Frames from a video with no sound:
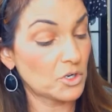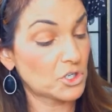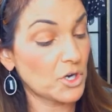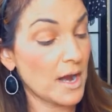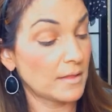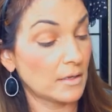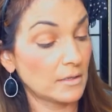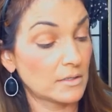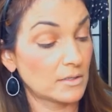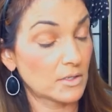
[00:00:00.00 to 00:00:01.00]
try
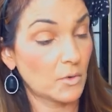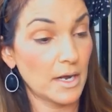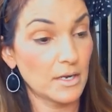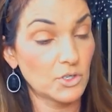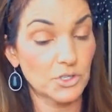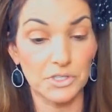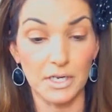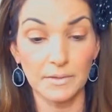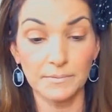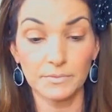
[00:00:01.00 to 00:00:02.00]
this. It's quite
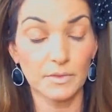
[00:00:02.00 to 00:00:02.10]
interesting.